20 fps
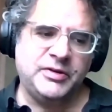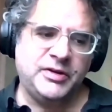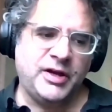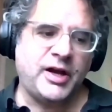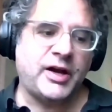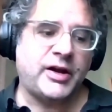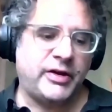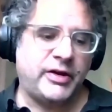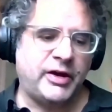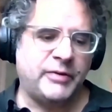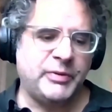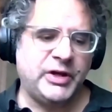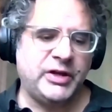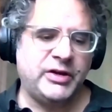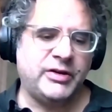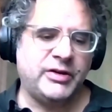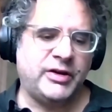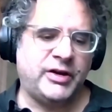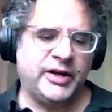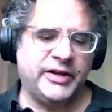Yeah, I
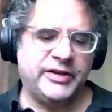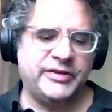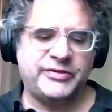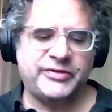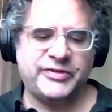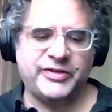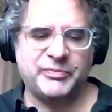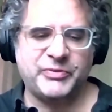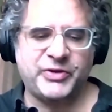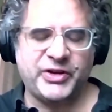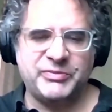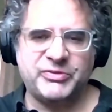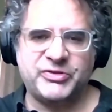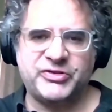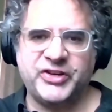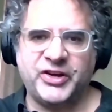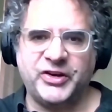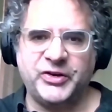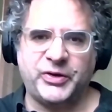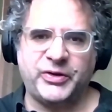mean, I sometimes
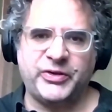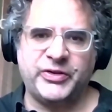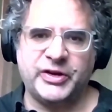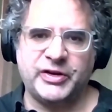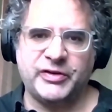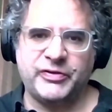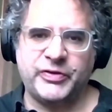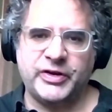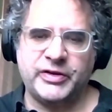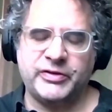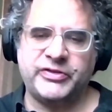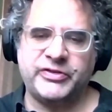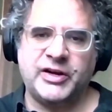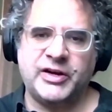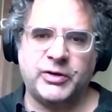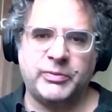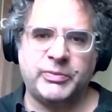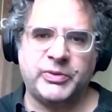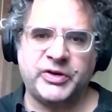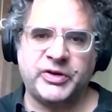joke that if there's
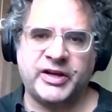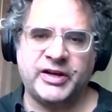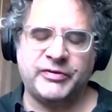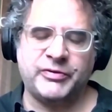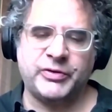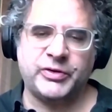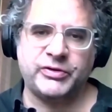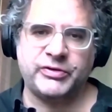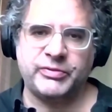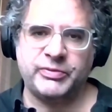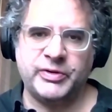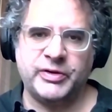terrible covers,